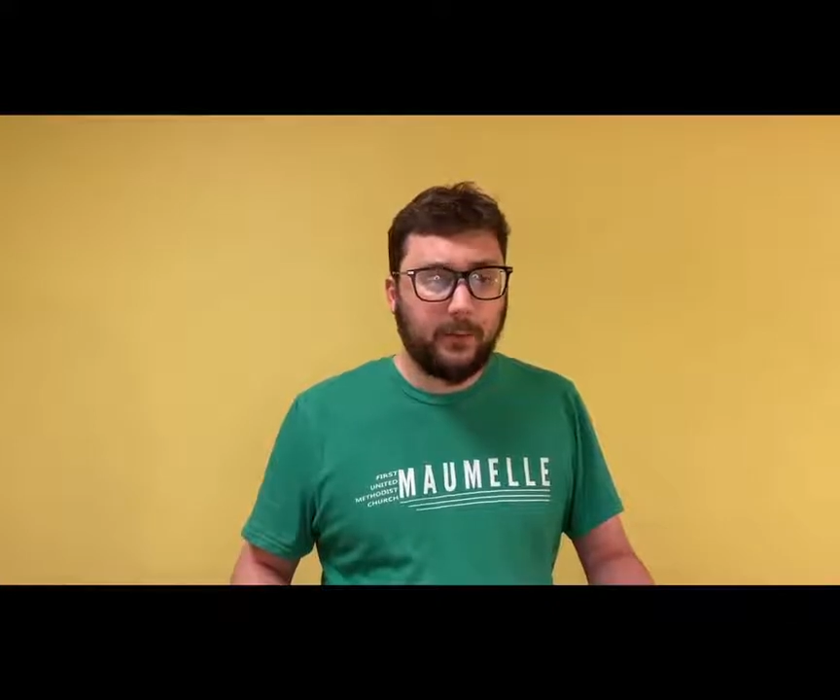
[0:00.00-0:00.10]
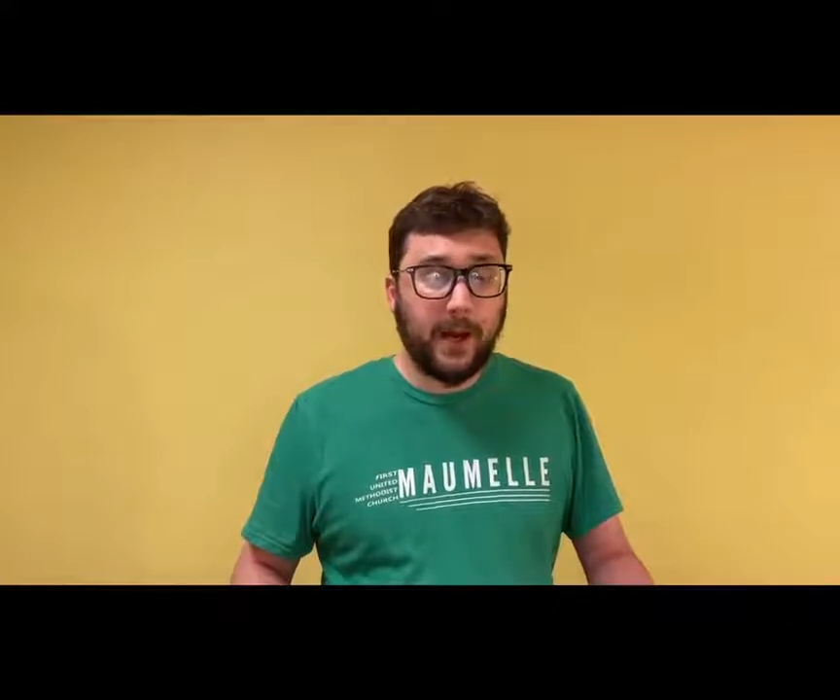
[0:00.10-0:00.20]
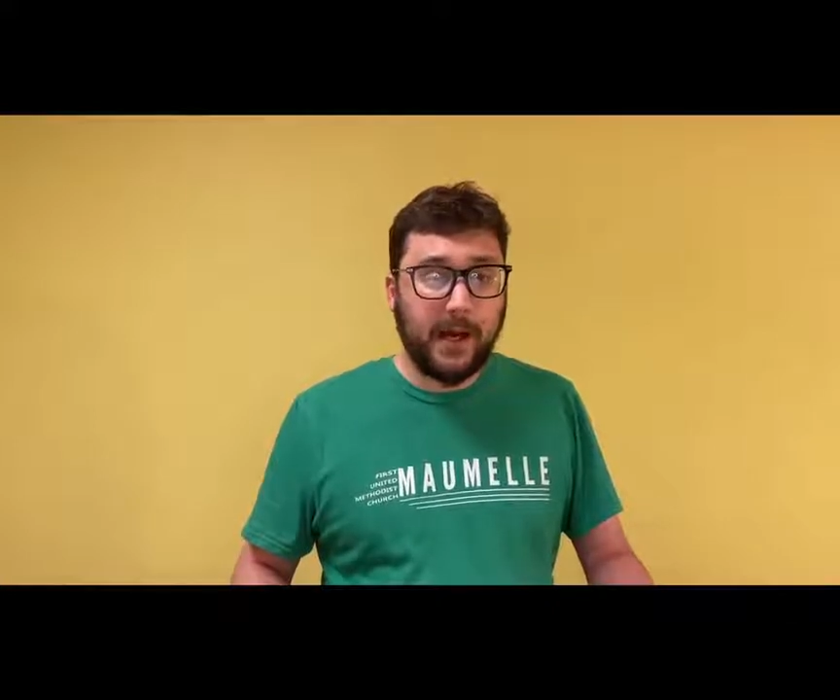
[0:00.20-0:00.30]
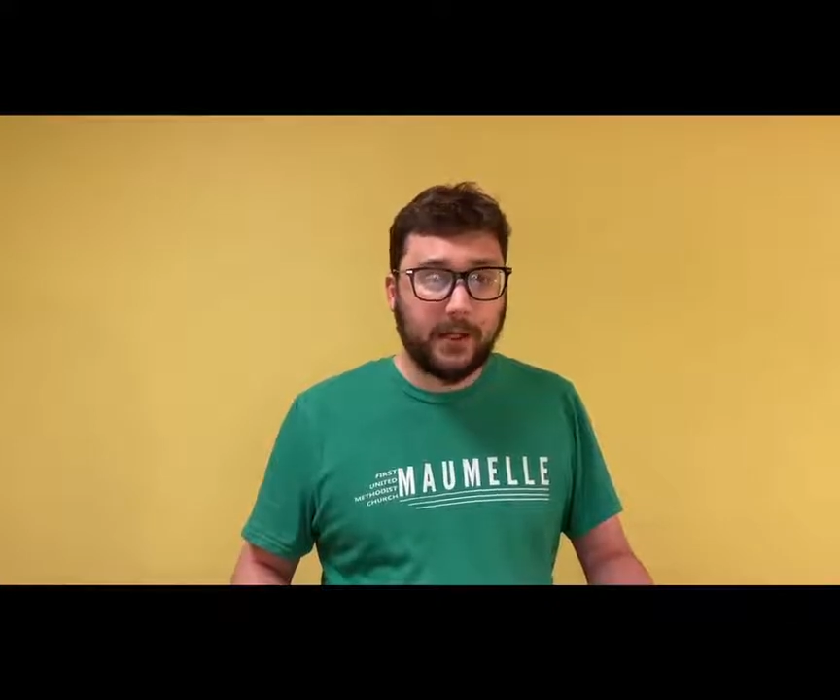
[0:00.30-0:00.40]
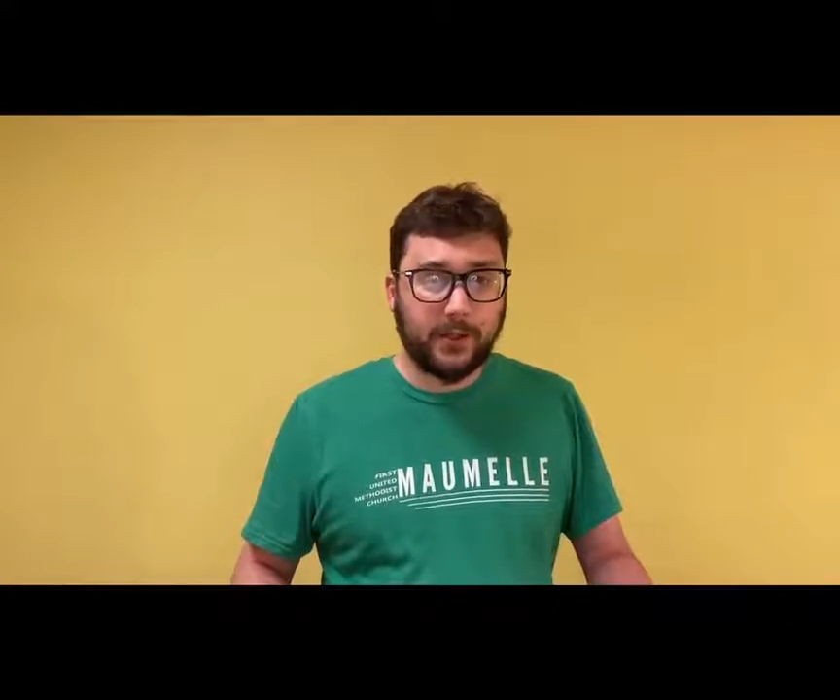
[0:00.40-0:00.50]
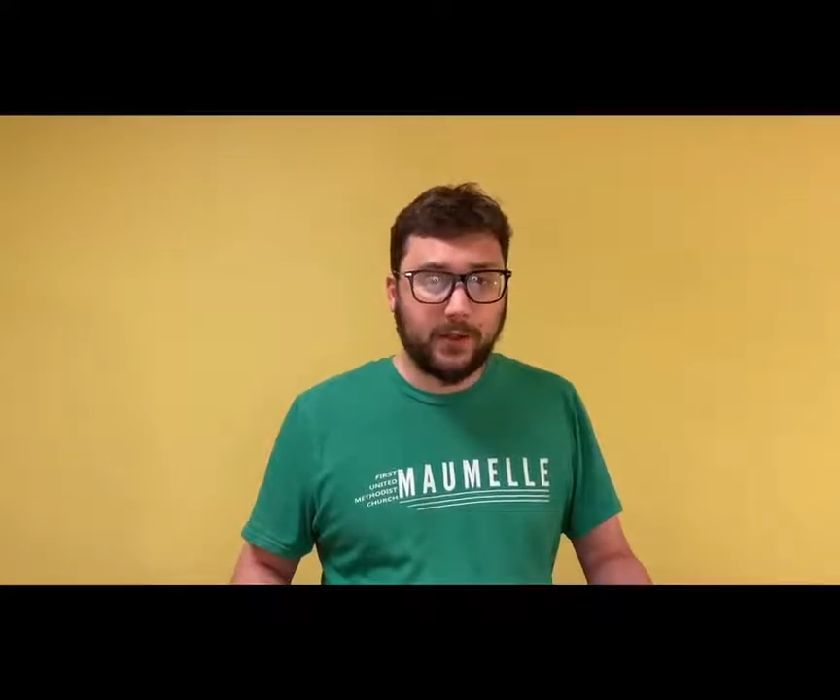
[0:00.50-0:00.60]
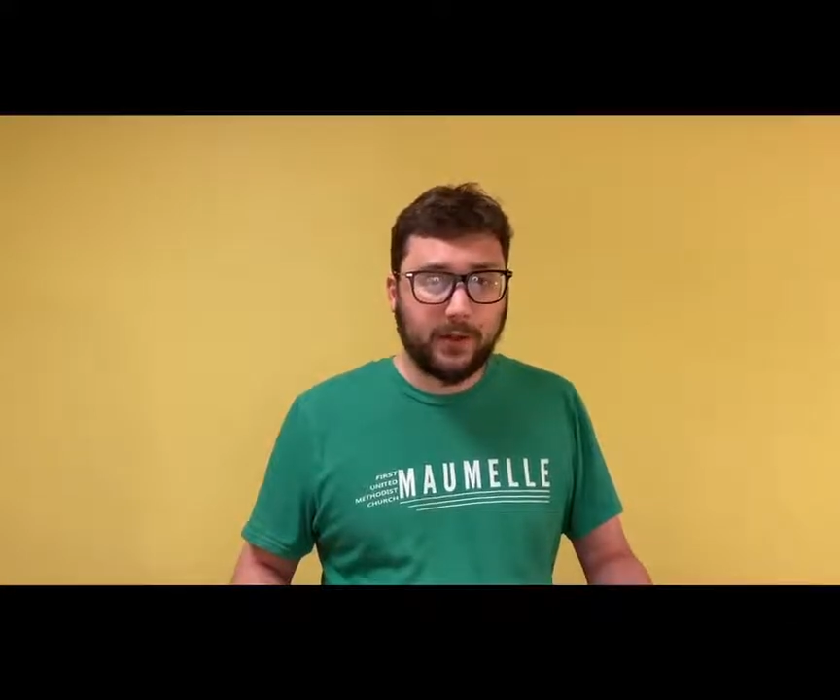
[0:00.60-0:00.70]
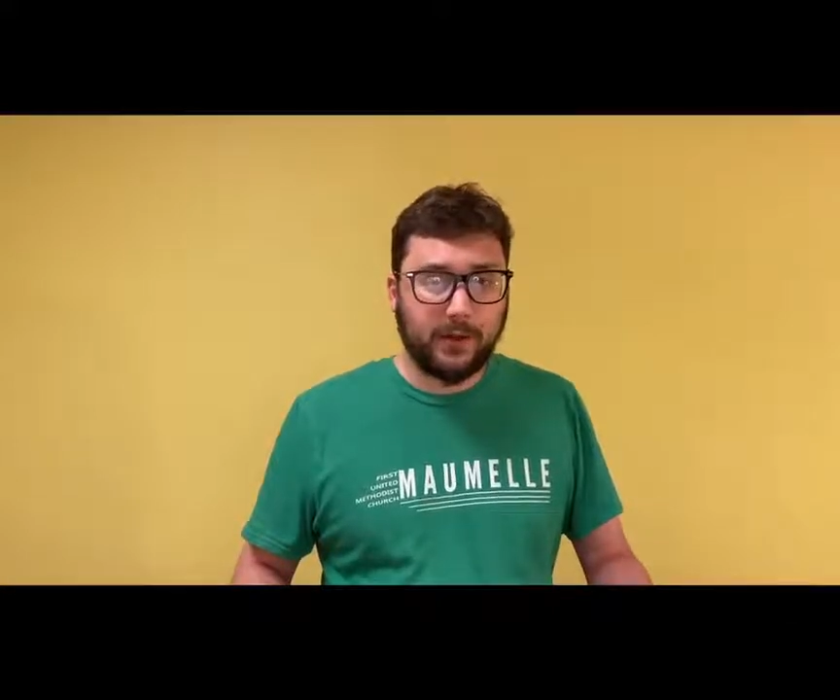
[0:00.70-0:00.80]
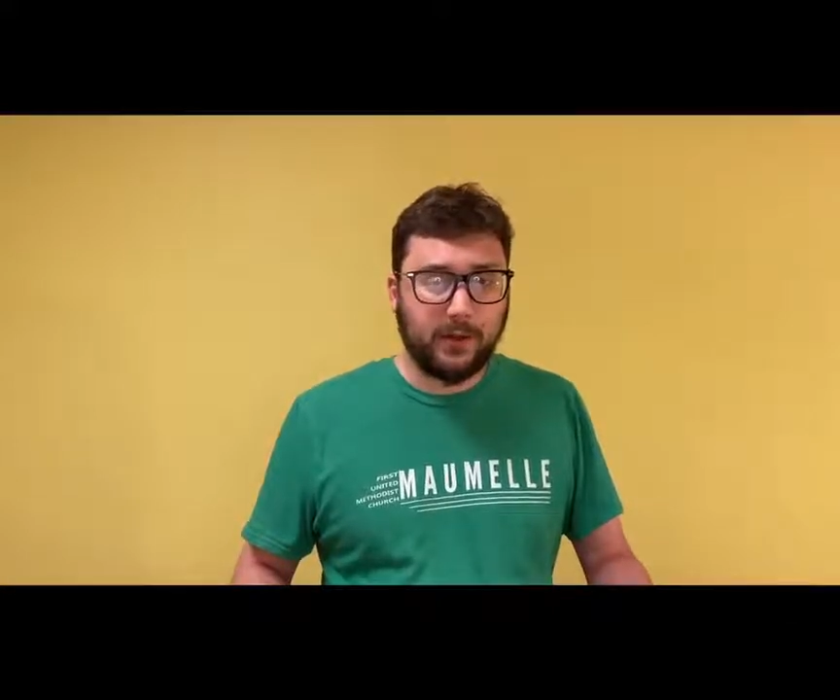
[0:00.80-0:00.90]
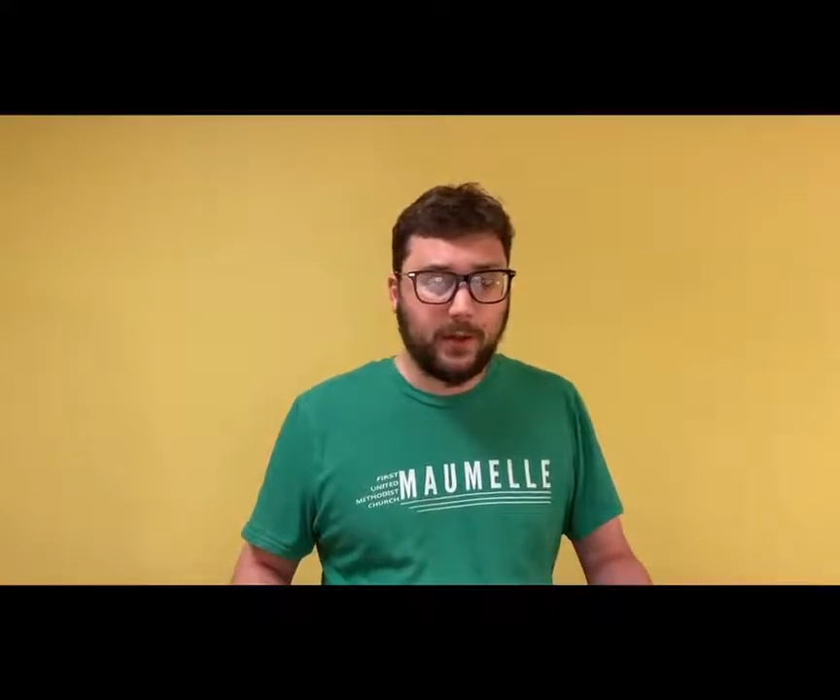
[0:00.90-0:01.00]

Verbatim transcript: packages.